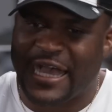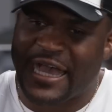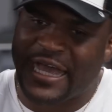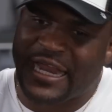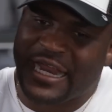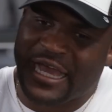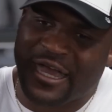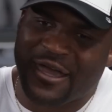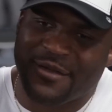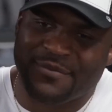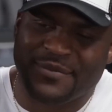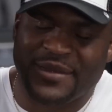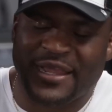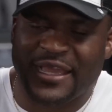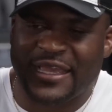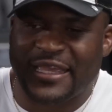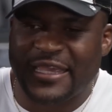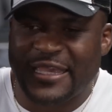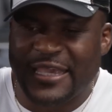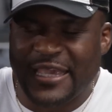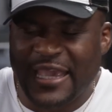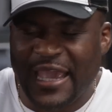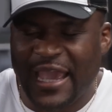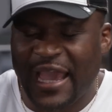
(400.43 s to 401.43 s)
And I'm like,
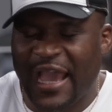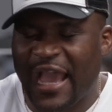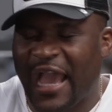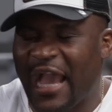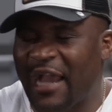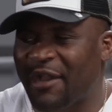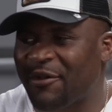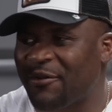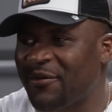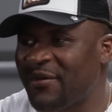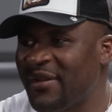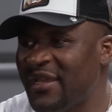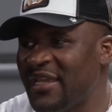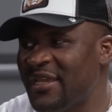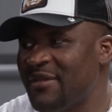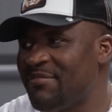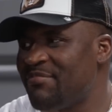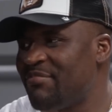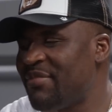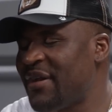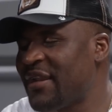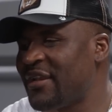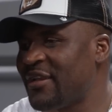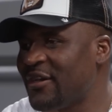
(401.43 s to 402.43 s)
yeah, I agree,
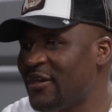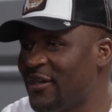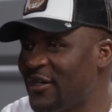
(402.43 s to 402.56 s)
but